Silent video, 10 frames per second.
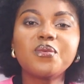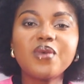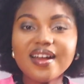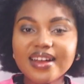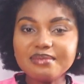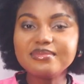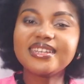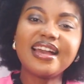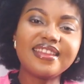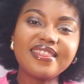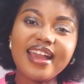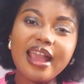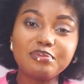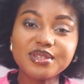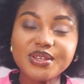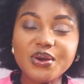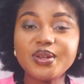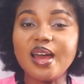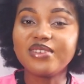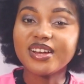Welcome to another
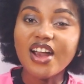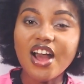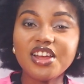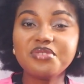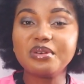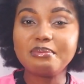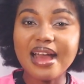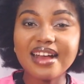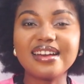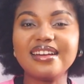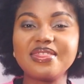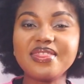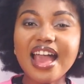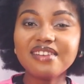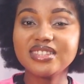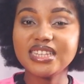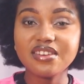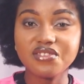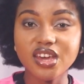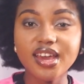episode of Uncolored Remark on Fav
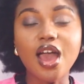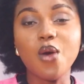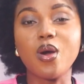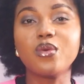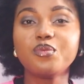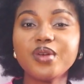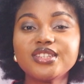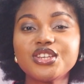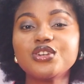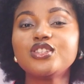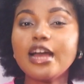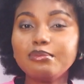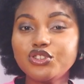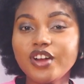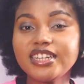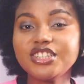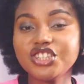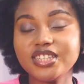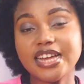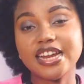TV, where we bring to you top trending
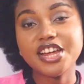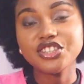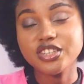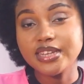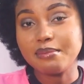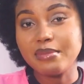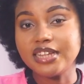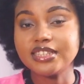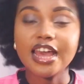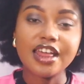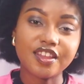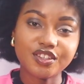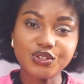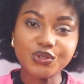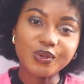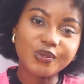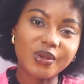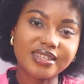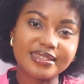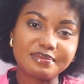gist and entertainment that you don't
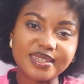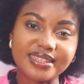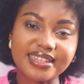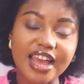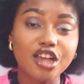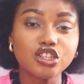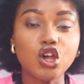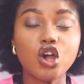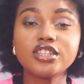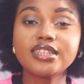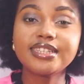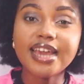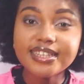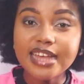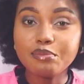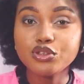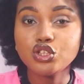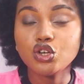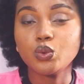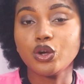want to miss. So on today's
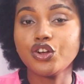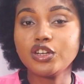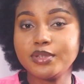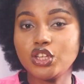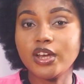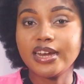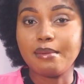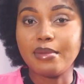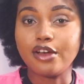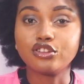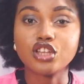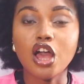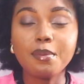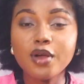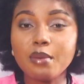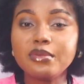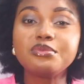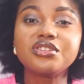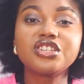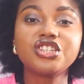episode, we're going to be talking about
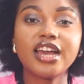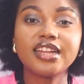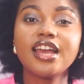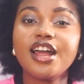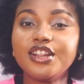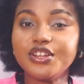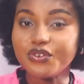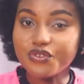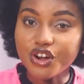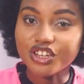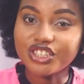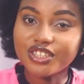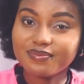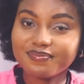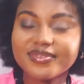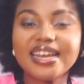upcoming musician Lil Frosh.